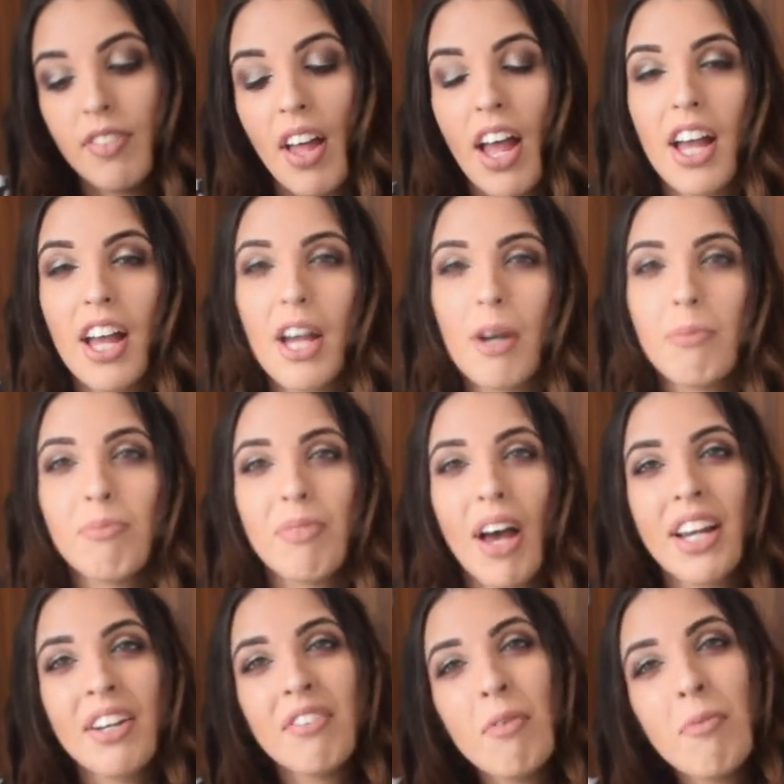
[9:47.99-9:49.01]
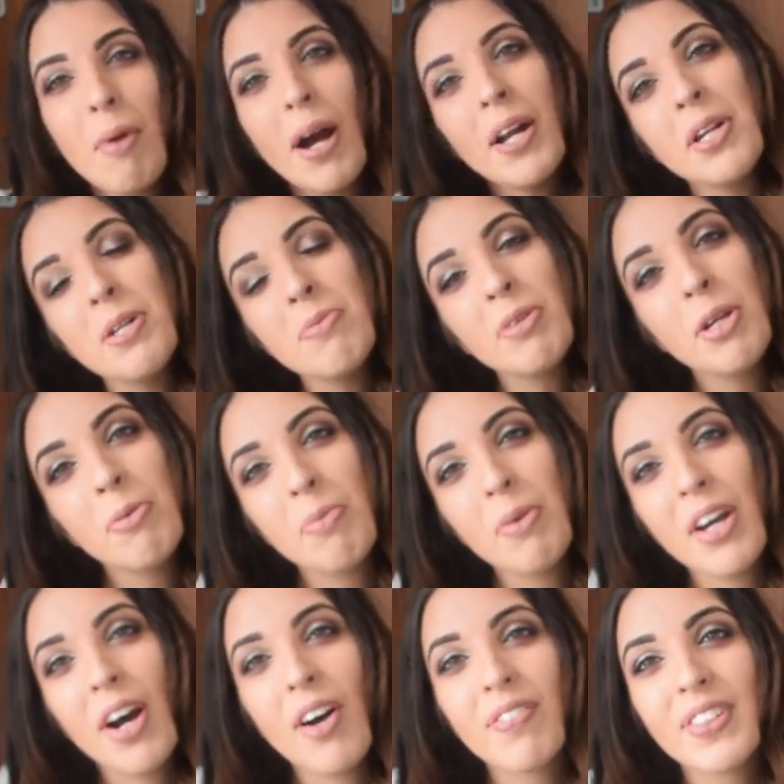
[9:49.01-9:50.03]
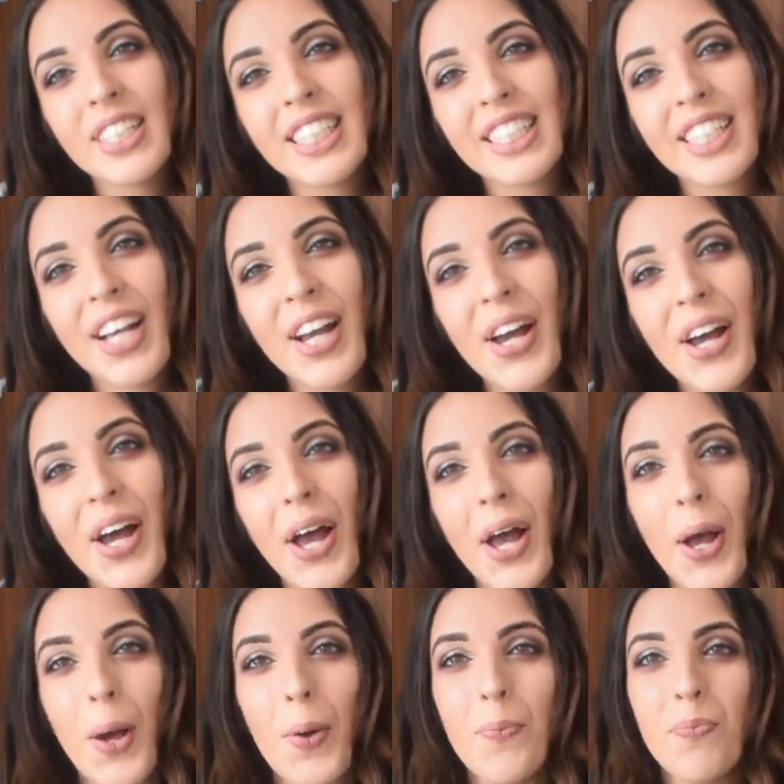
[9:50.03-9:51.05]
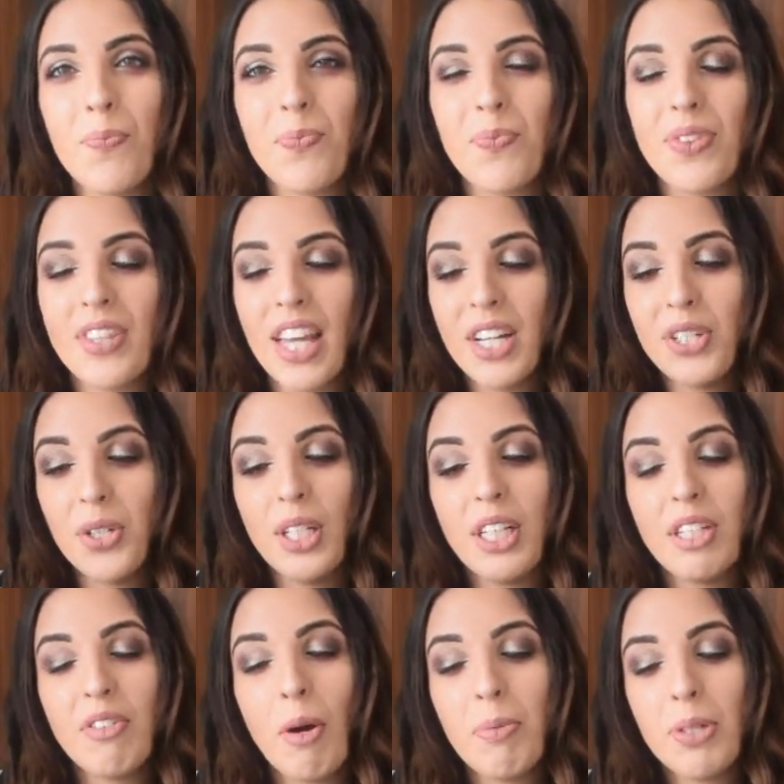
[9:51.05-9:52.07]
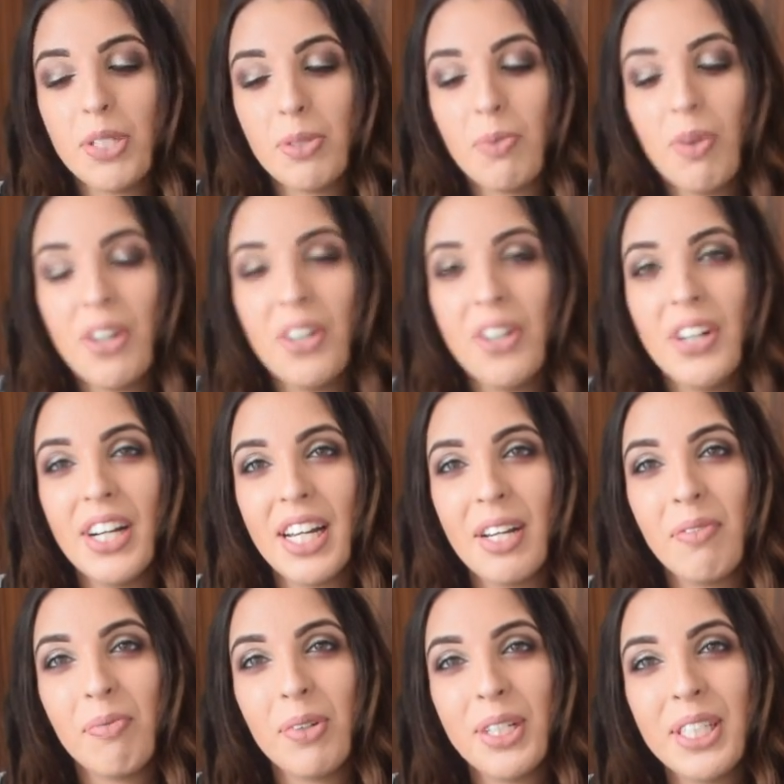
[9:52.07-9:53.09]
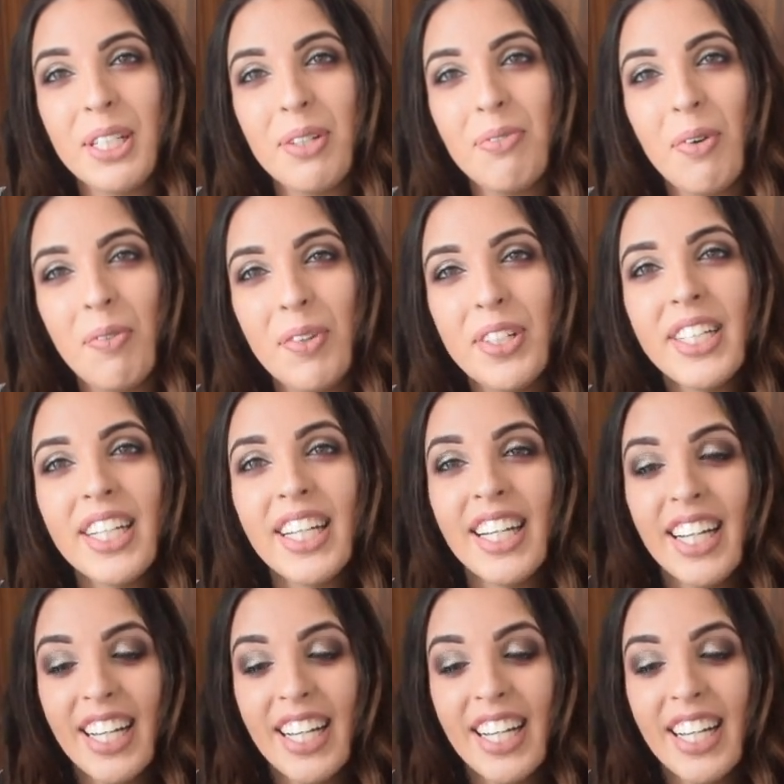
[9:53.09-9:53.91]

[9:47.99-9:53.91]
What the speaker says: and it reminded me a bit of the skirt that Julia Roberts wore in Pretty Woman.